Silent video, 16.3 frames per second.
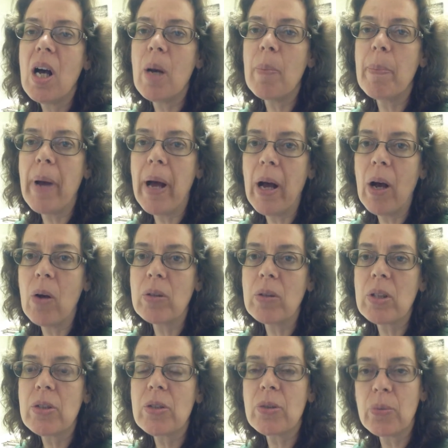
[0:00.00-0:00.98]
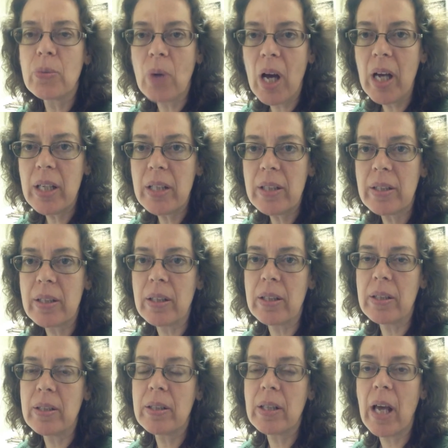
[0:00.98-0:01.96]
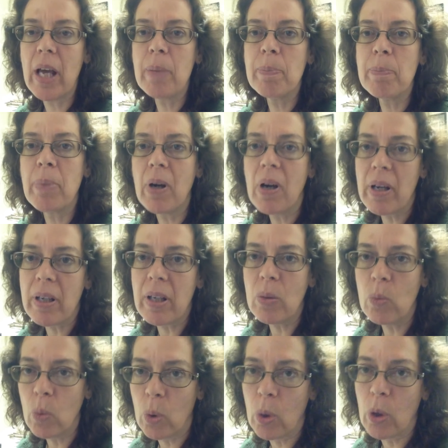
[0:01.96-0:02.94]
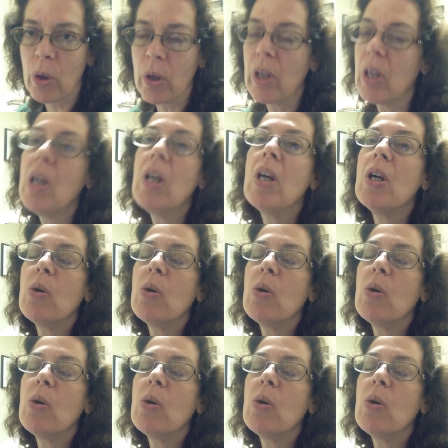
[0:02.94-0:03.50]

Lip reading: about psoriasis and body work,